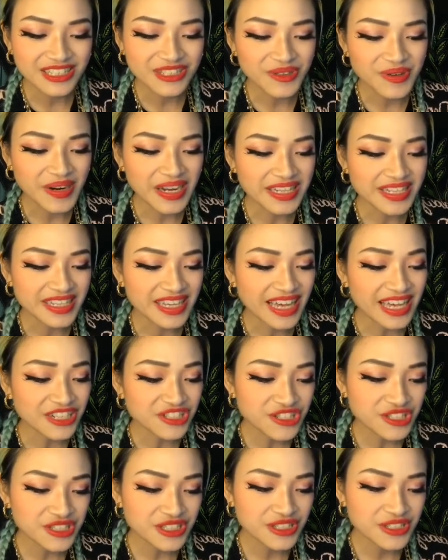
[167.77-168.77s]
you're at the
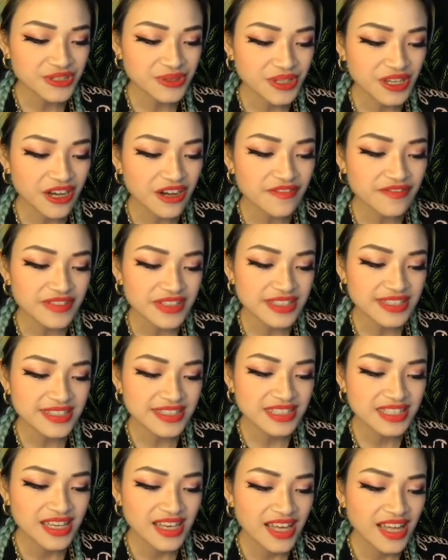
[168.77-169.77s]
entrance to the
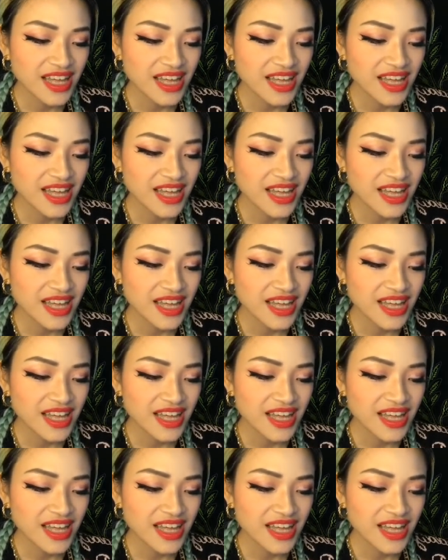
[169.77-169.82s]
office.